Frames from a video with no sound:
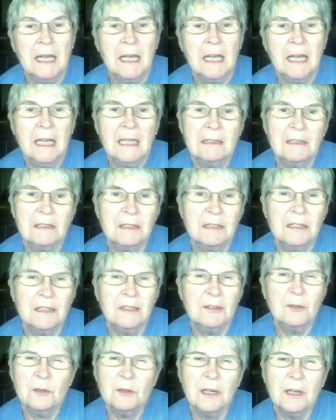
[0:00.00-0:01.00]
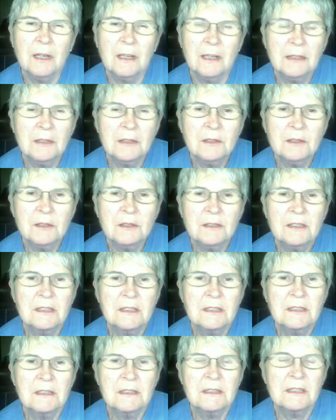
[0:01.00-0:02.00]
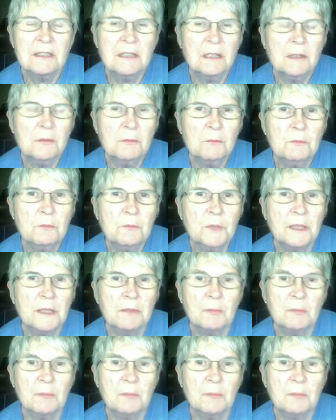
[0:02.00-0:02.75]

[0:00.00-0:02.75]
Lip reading: And there are some